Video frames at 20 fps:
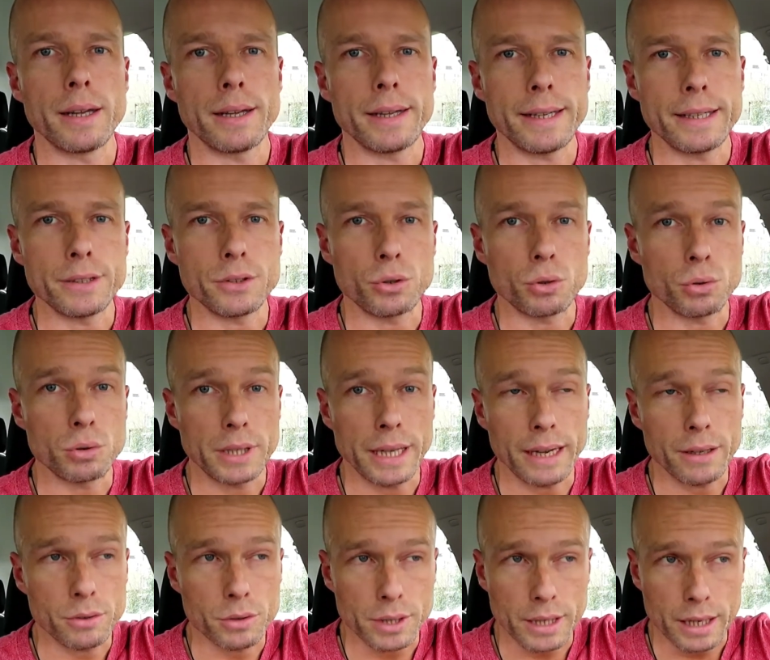into
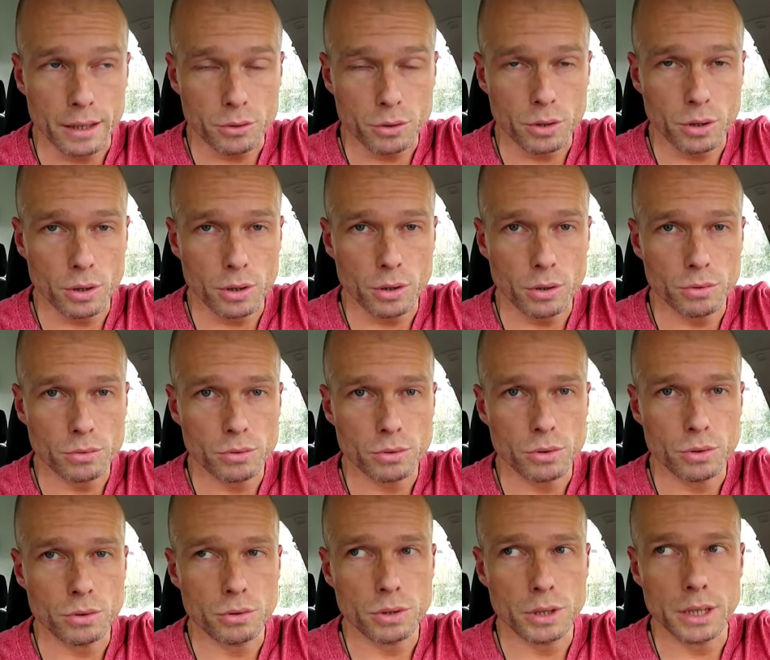downtown
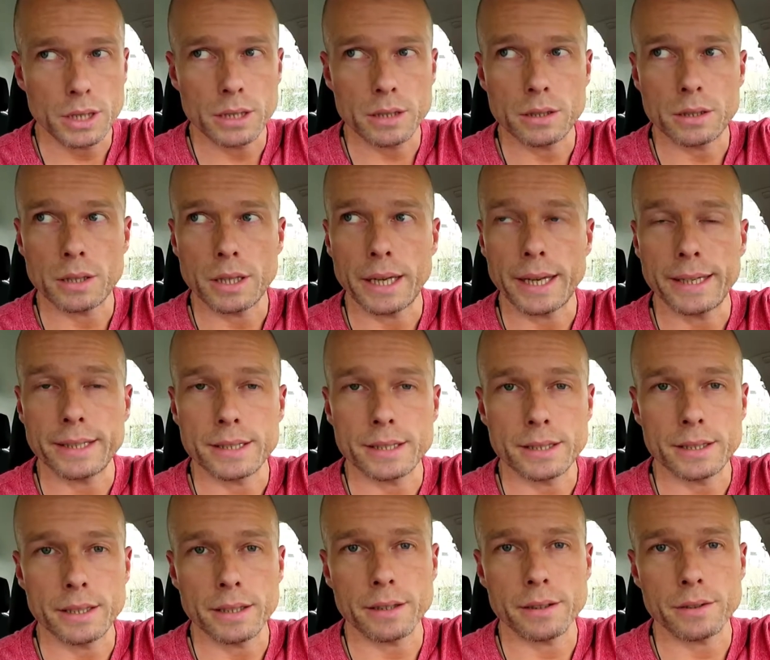Cologne, you need a
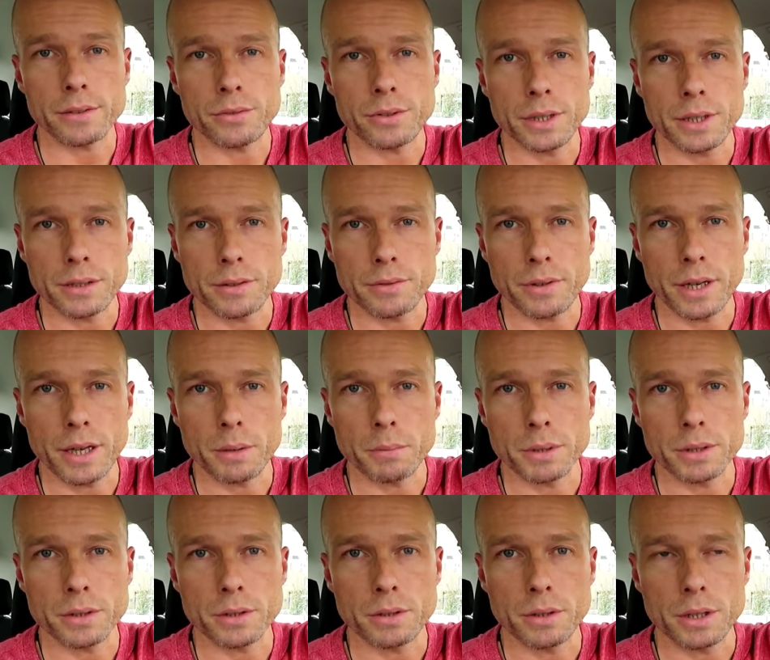sticker for the
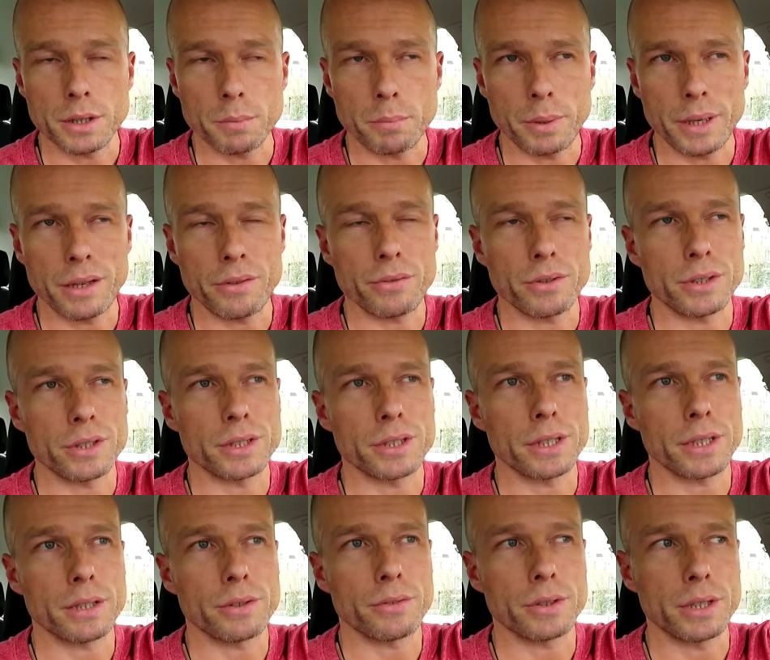environment. You need to pay for a
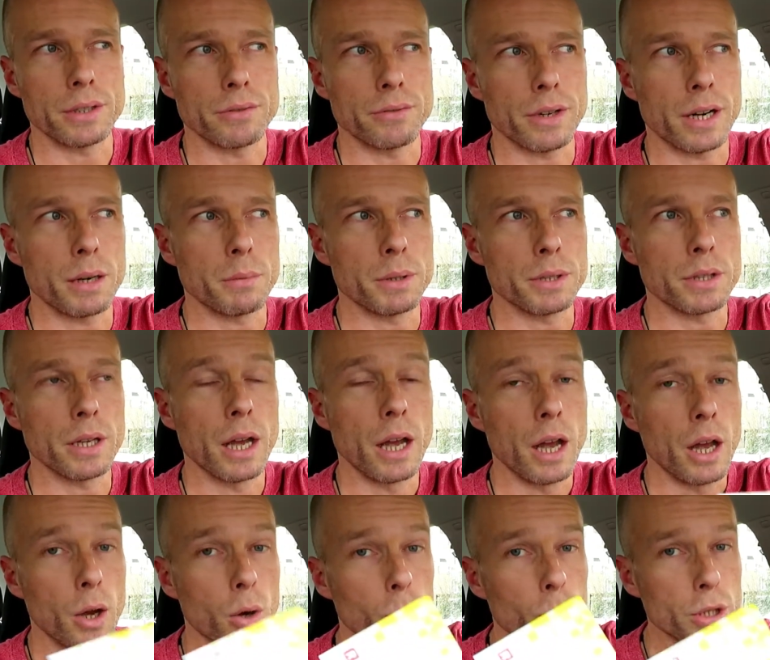sticker for the environment,
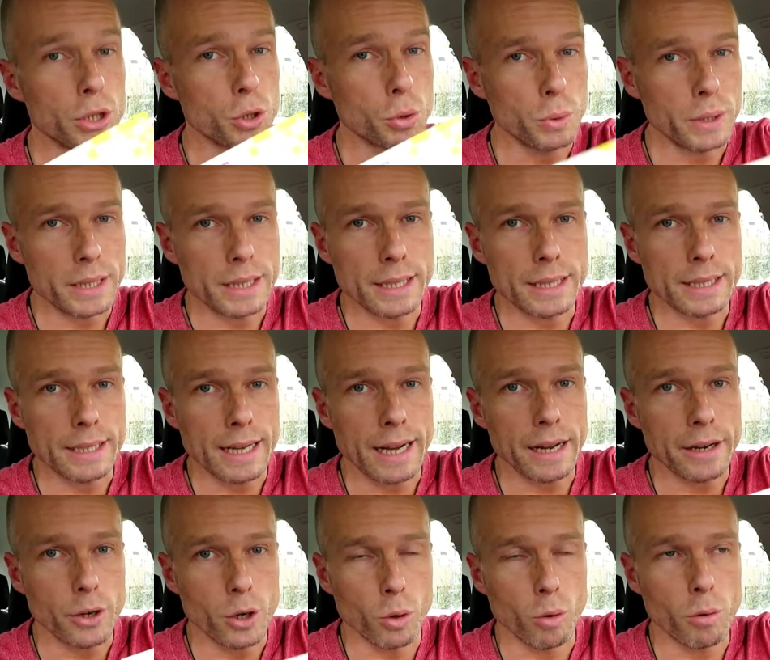which we did
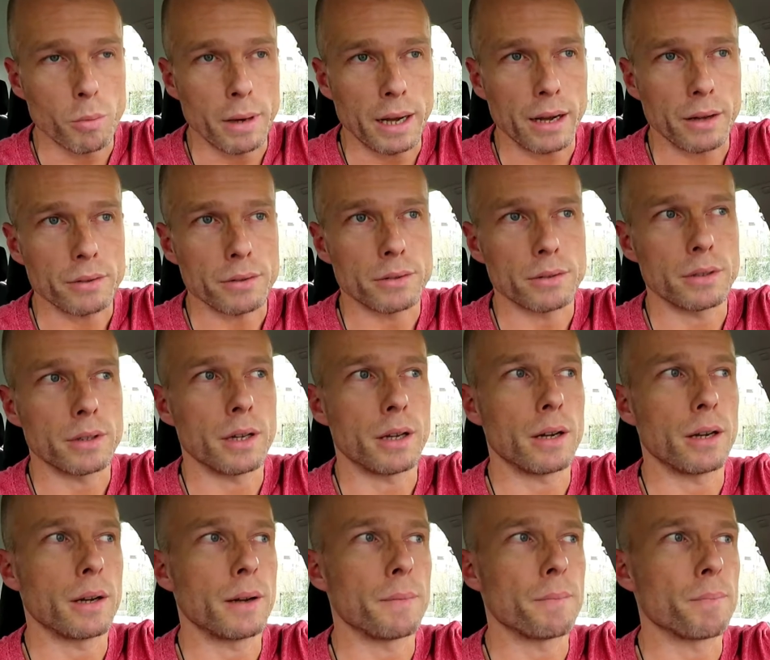not know about.
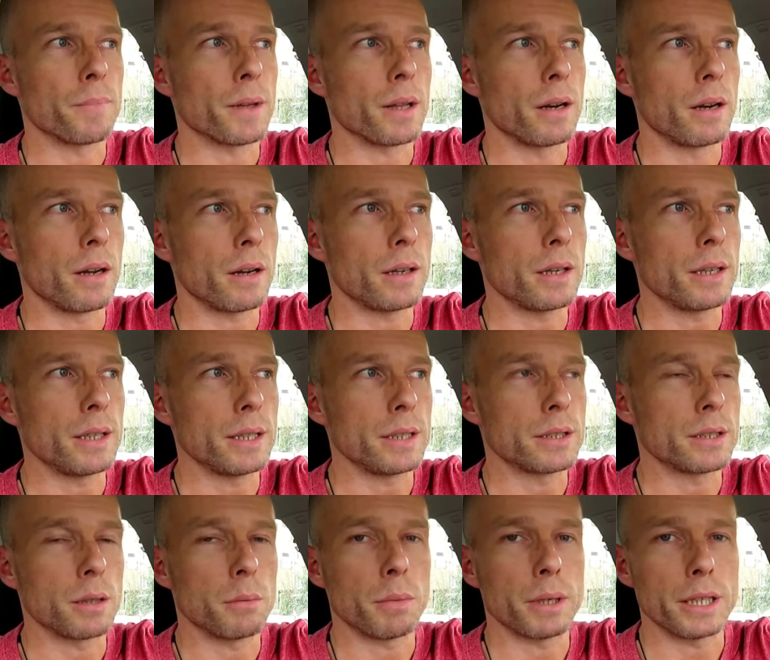Luckily,
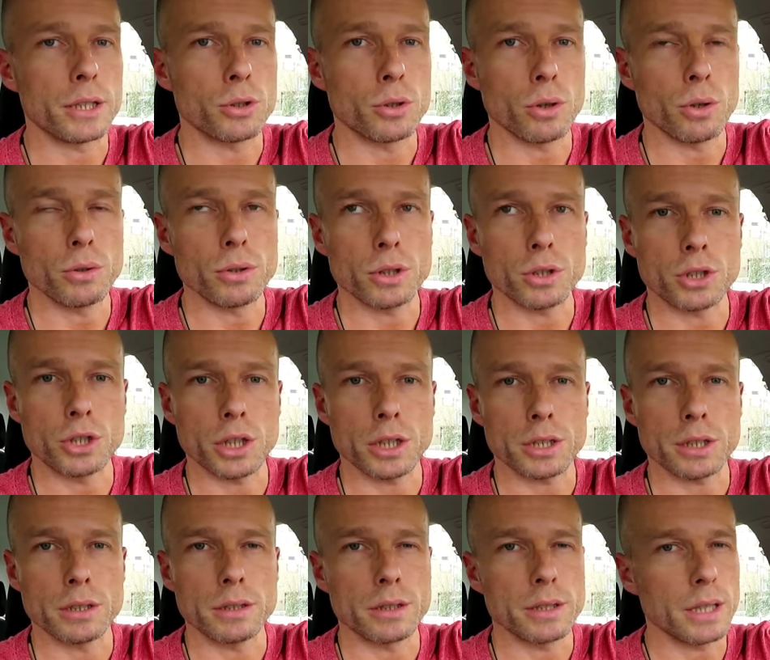somebody told us
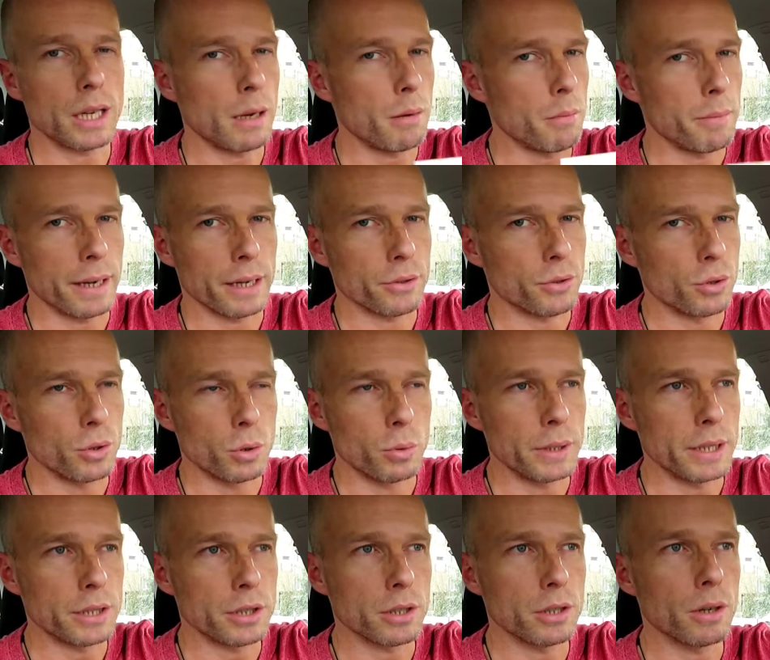just in time about 2
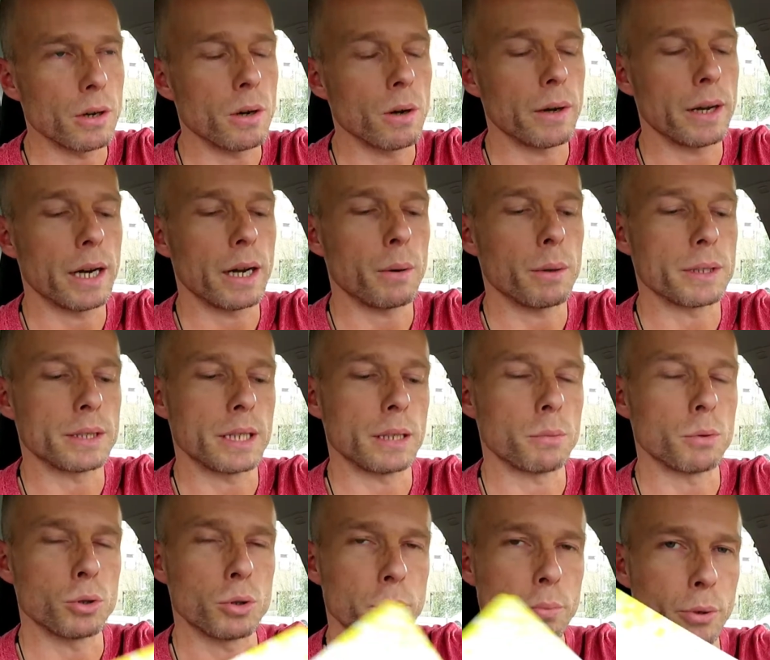weeks ago, and I was
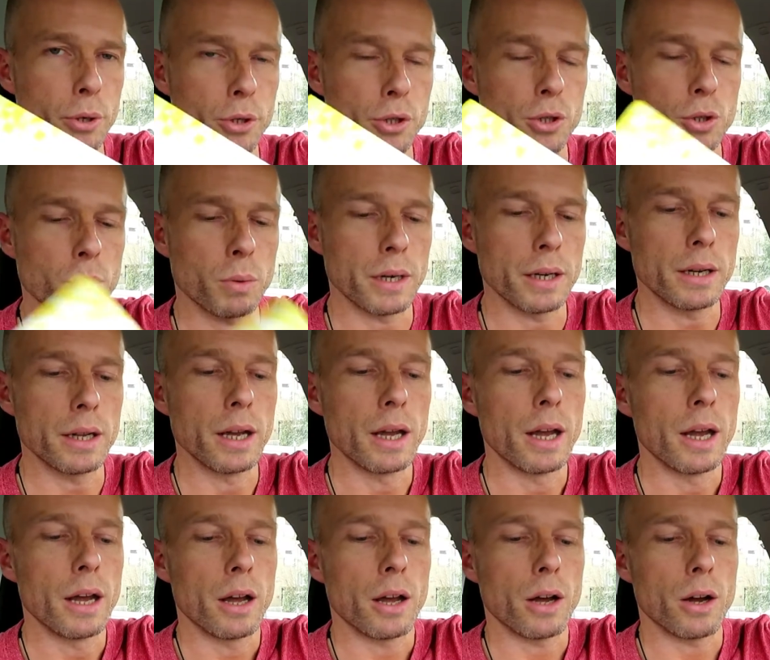able to purchase one.
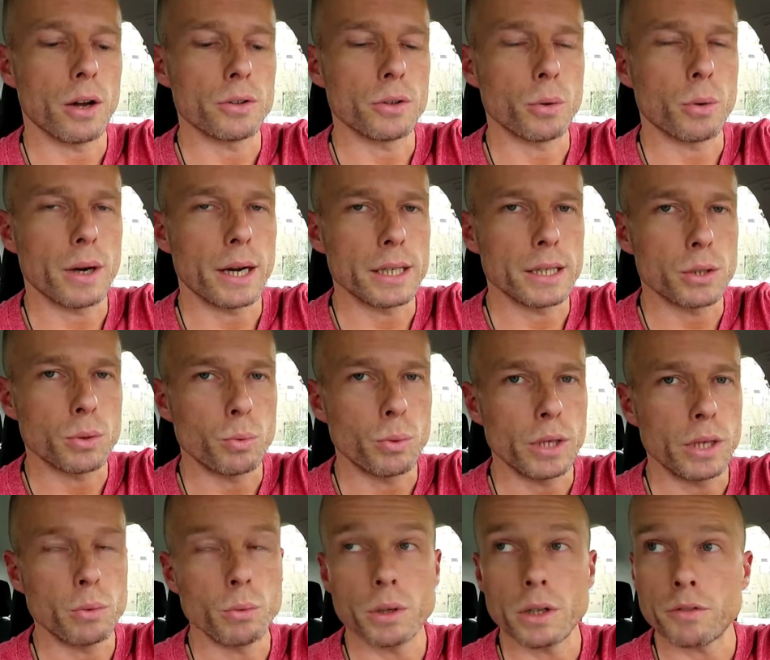Otherwise,
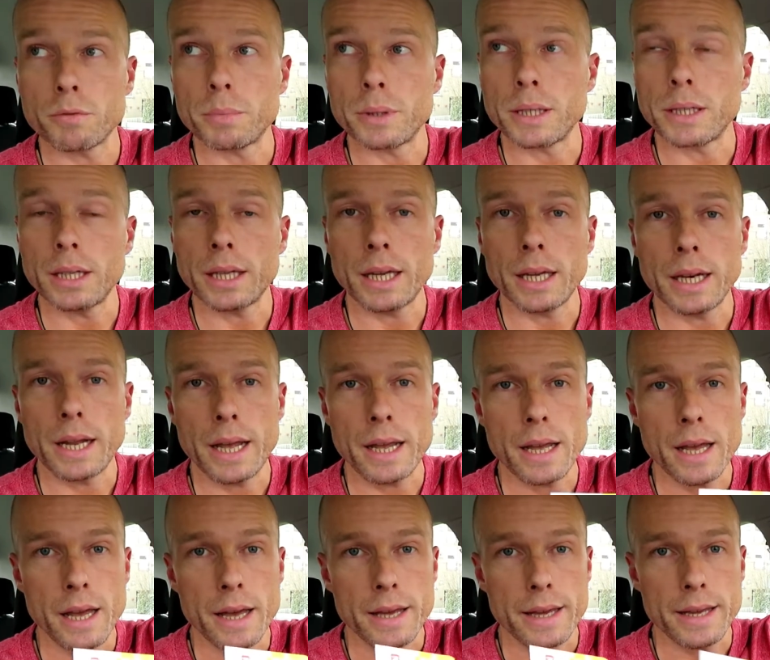we would have been in
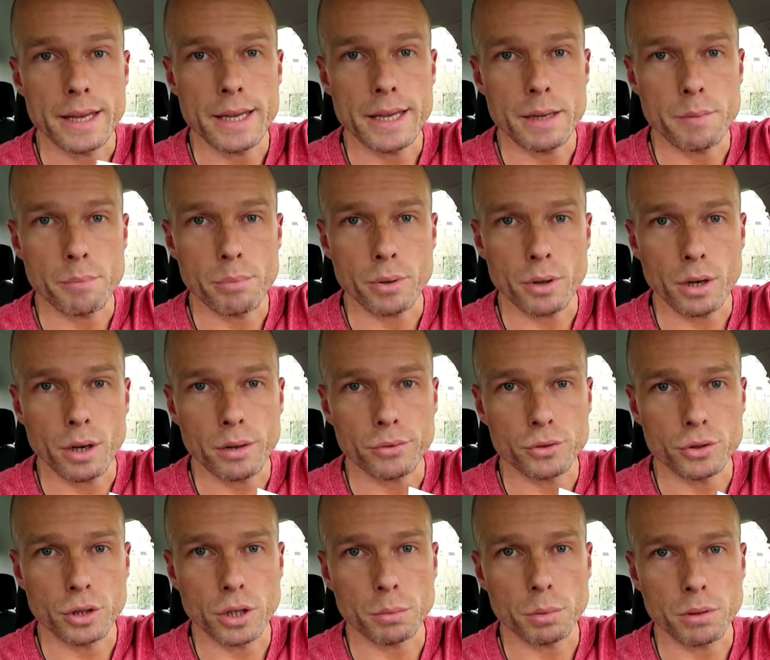a heap
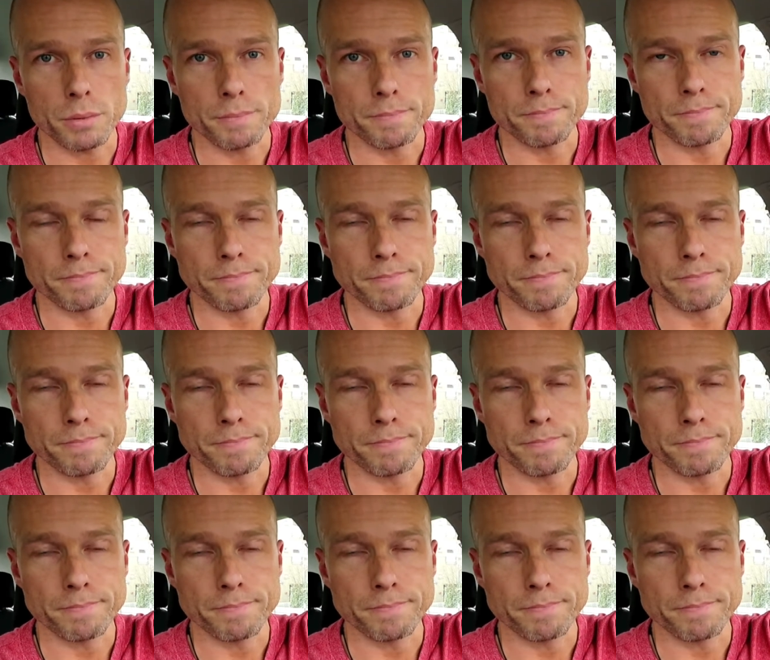of trouble.